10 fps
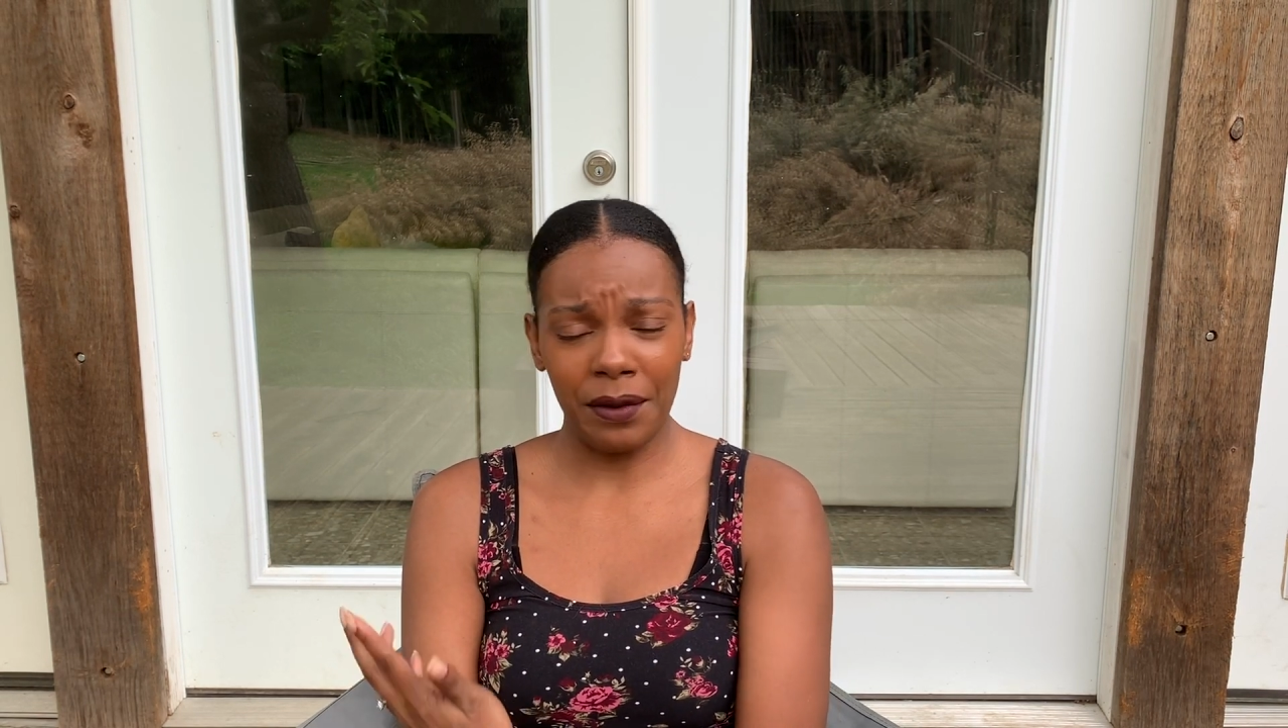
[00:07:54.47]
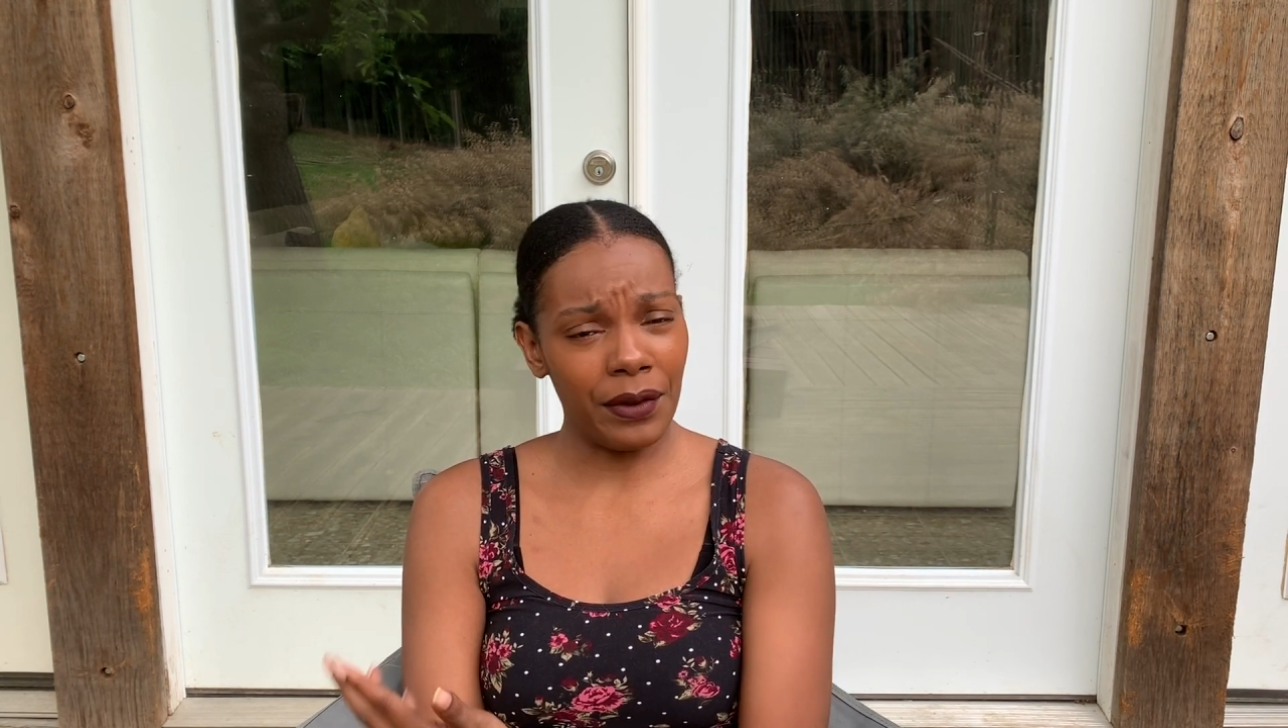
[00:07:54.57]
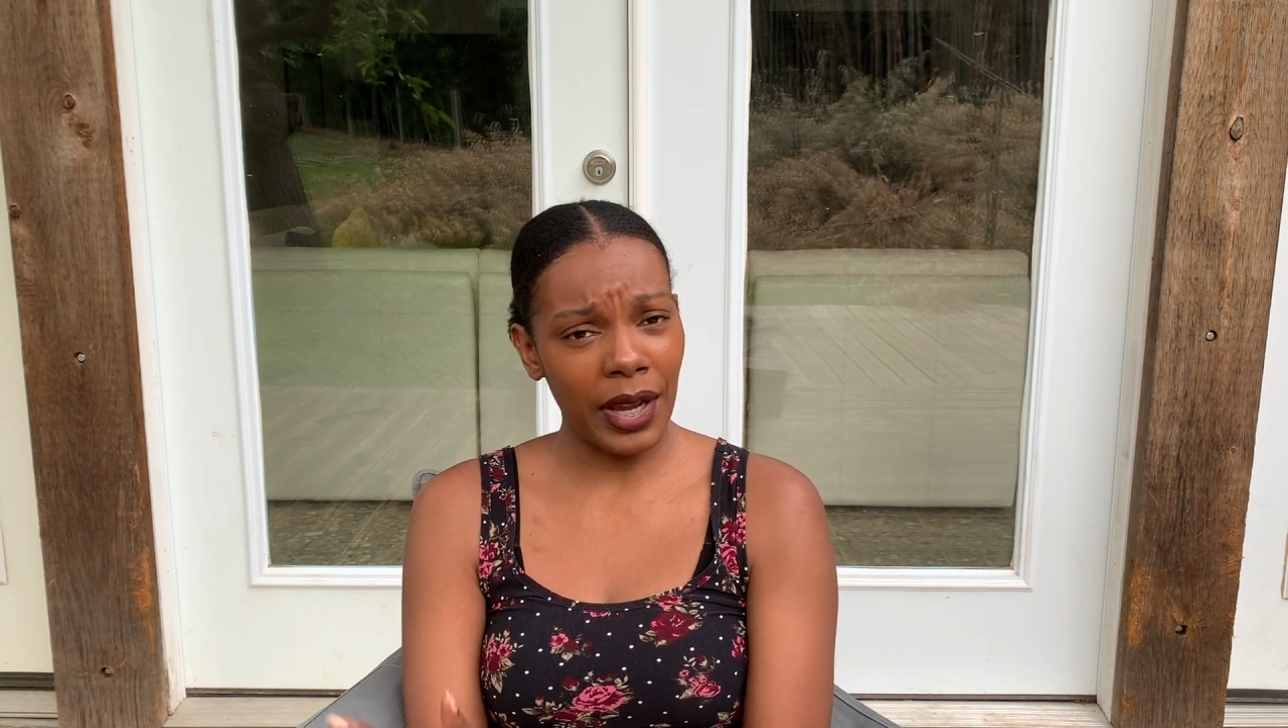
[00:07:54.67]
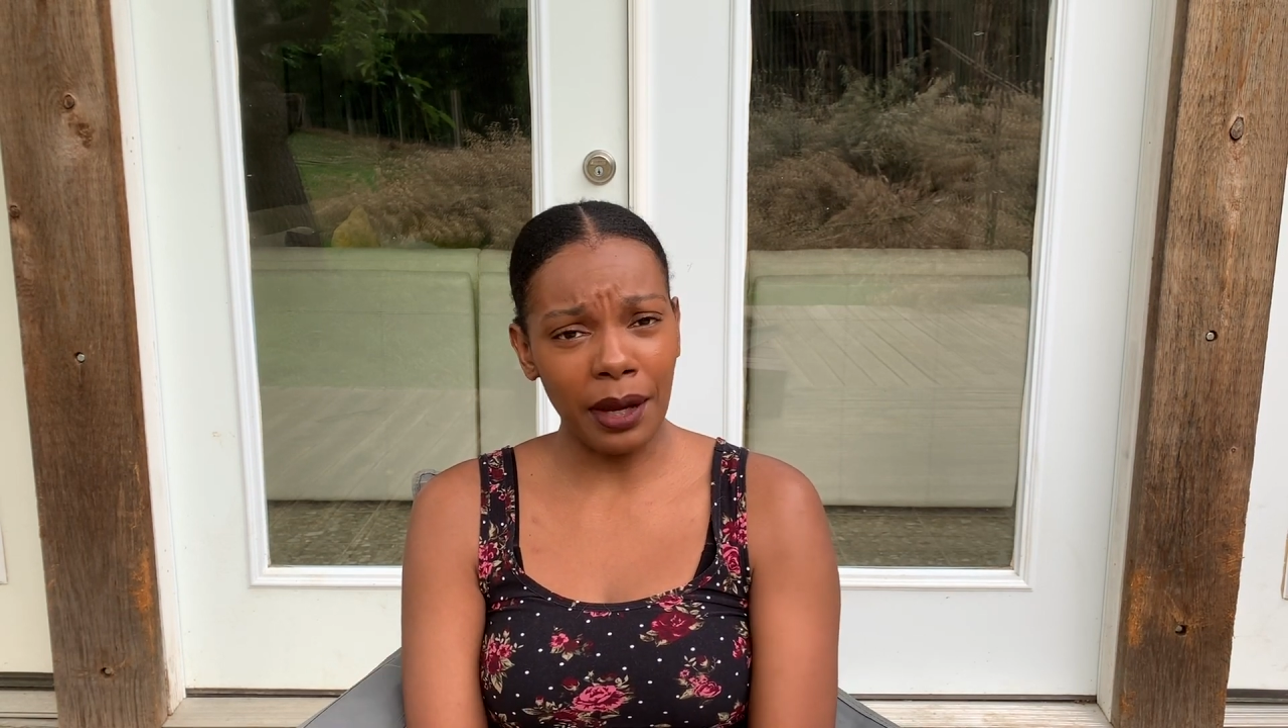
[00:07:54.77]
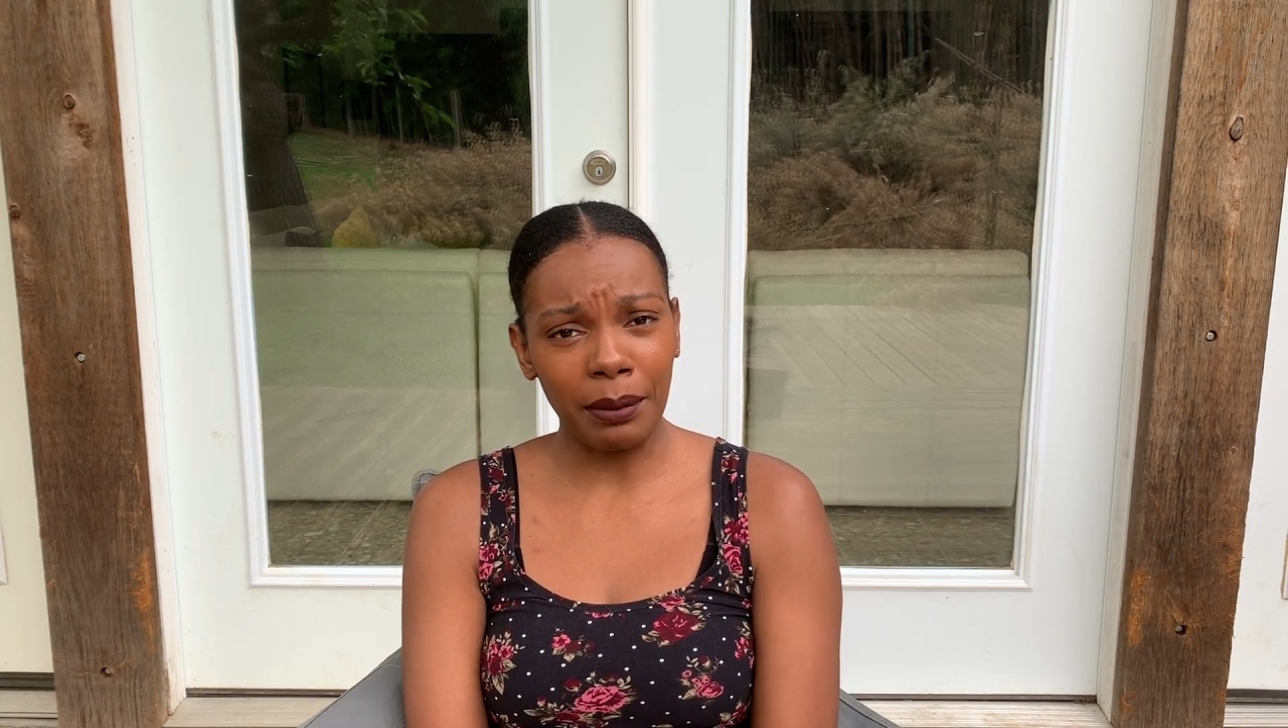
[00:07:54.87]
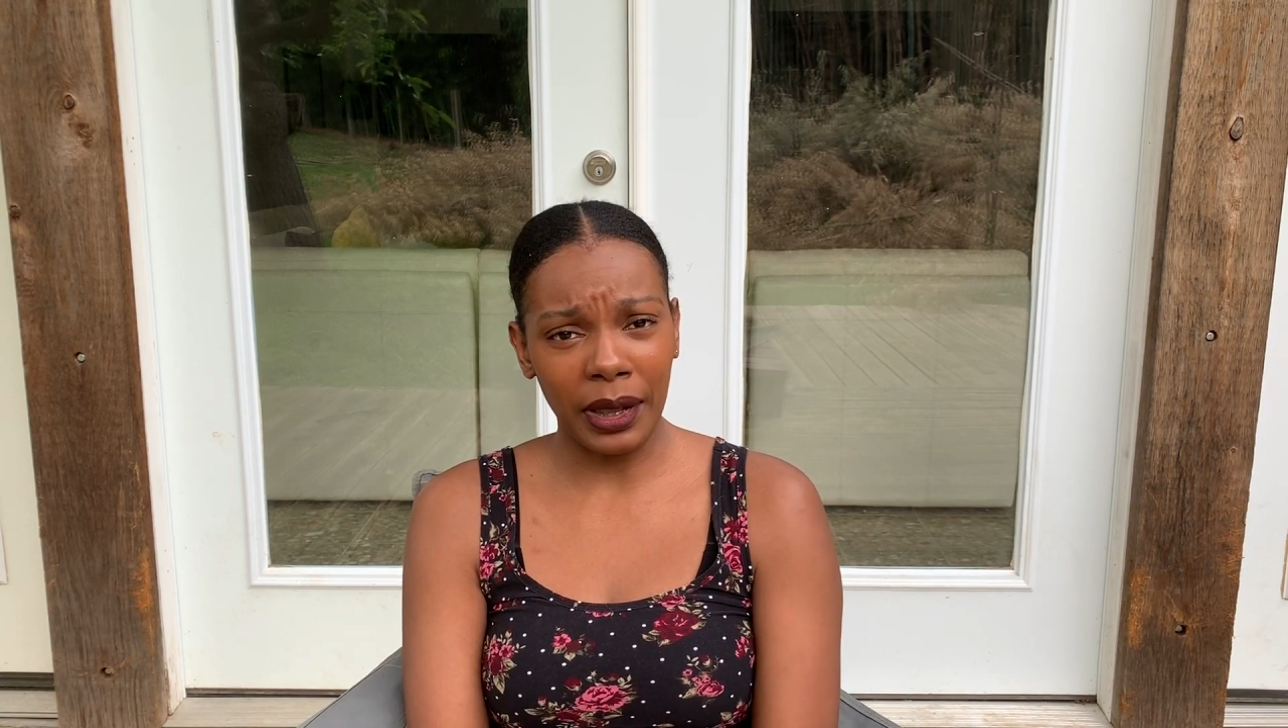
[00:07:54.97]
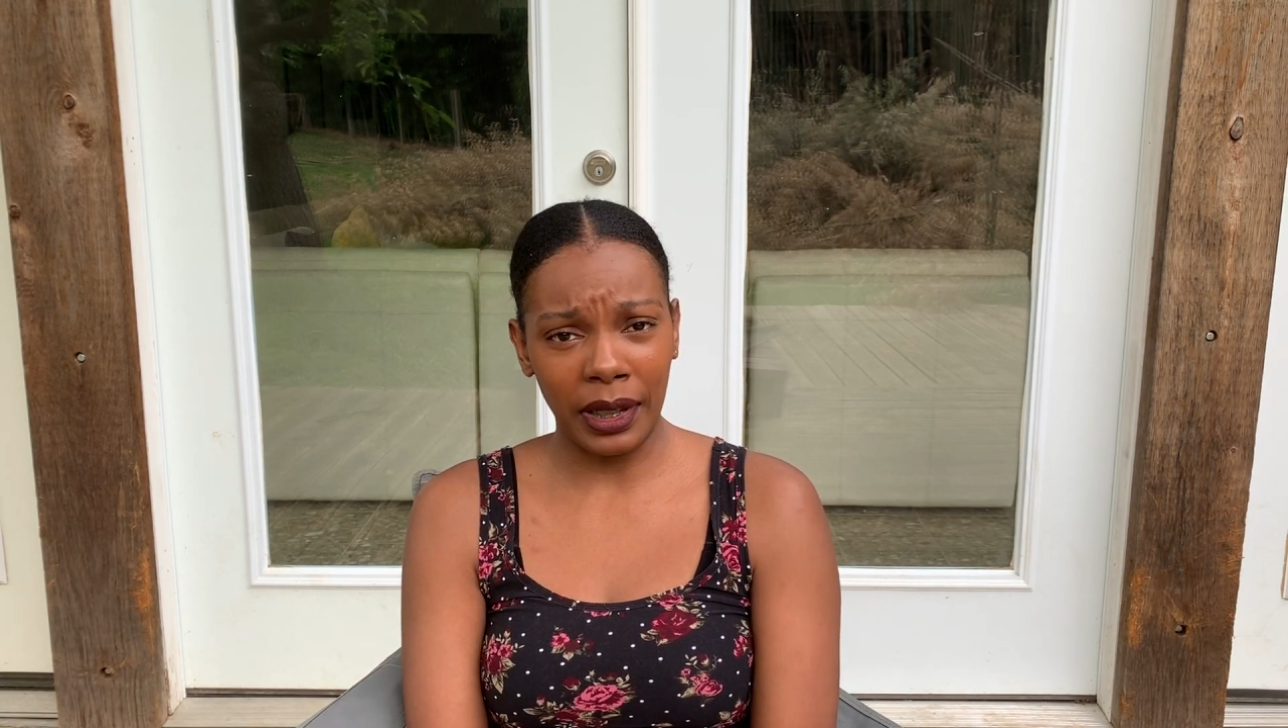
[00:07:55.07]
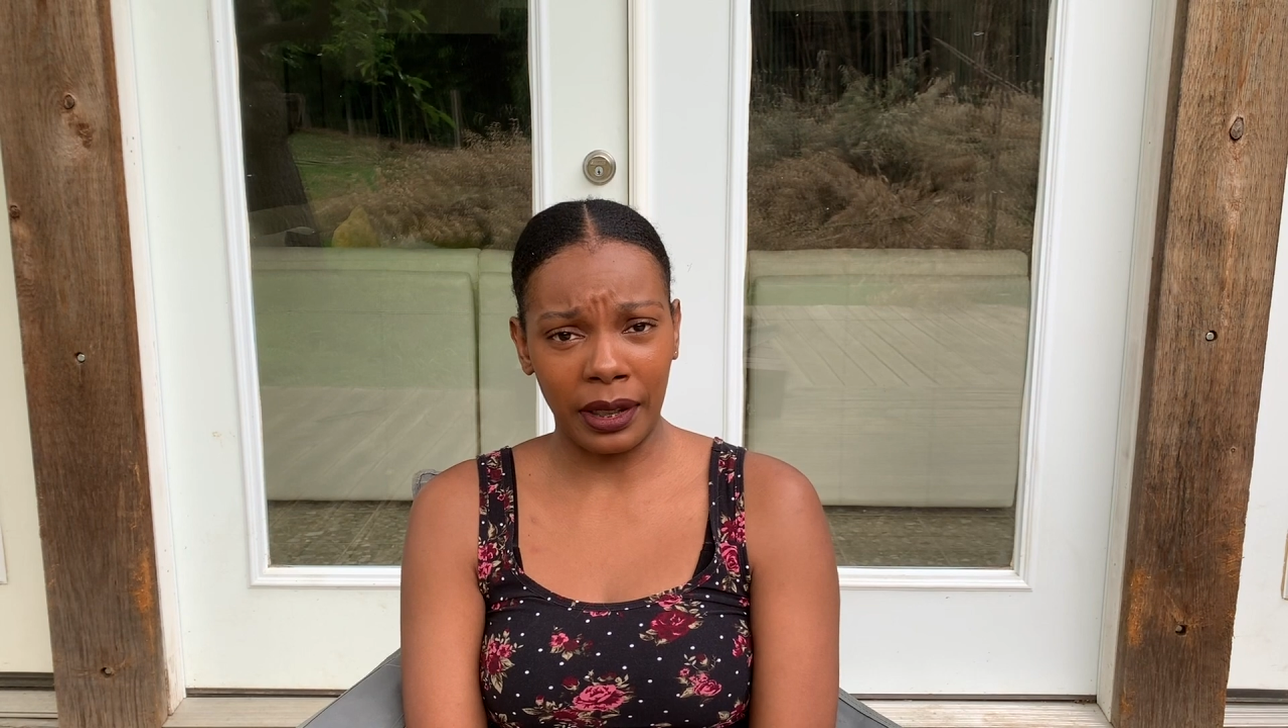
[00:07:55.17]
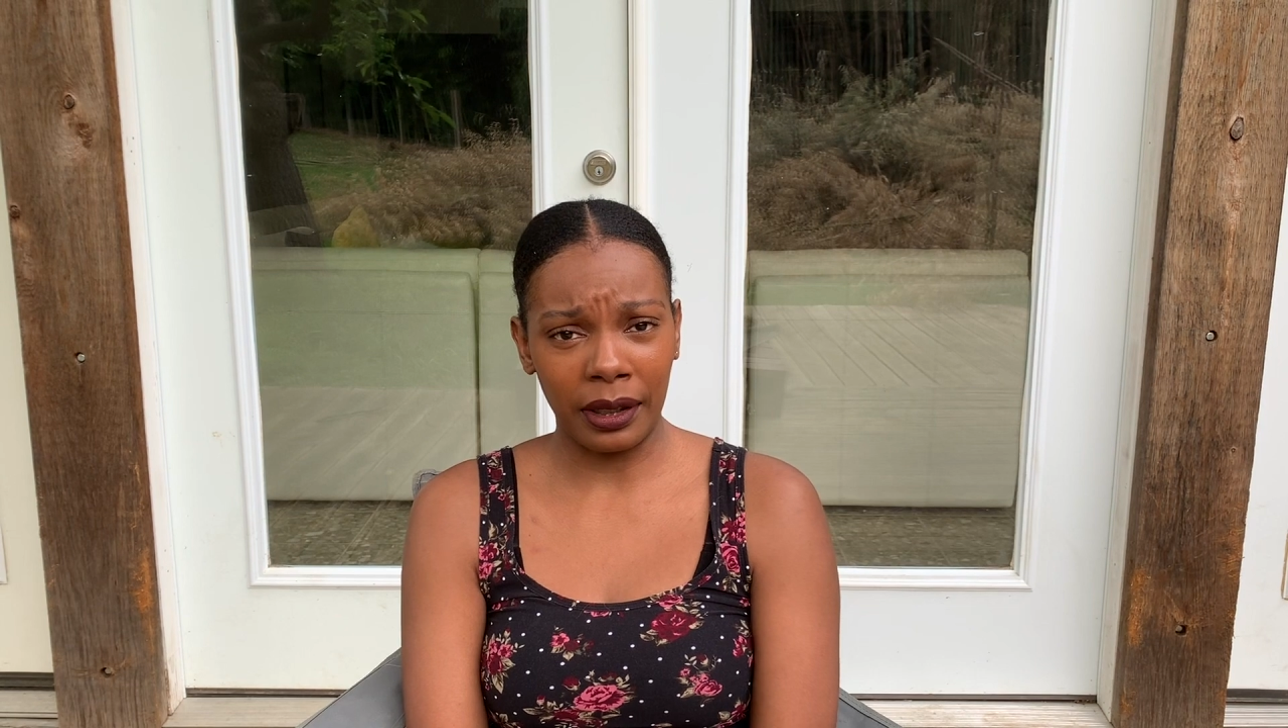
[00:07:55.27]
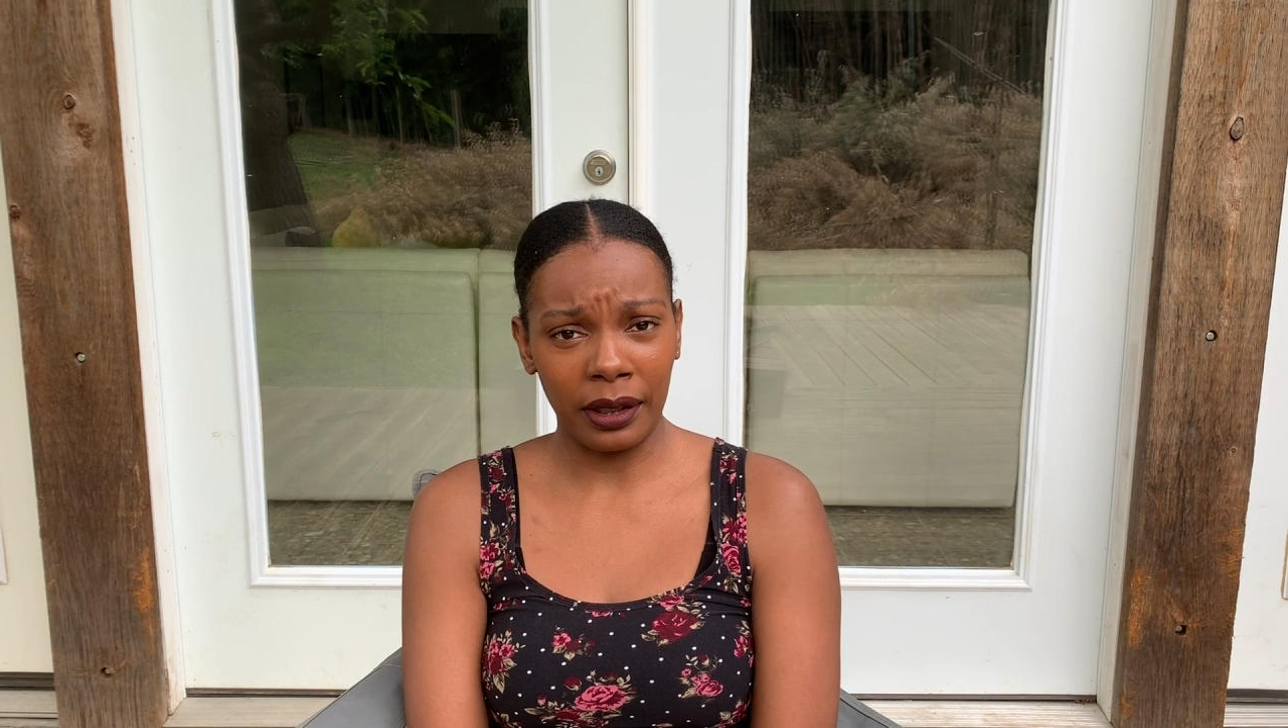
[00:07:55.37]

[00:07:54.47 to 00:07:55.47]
family.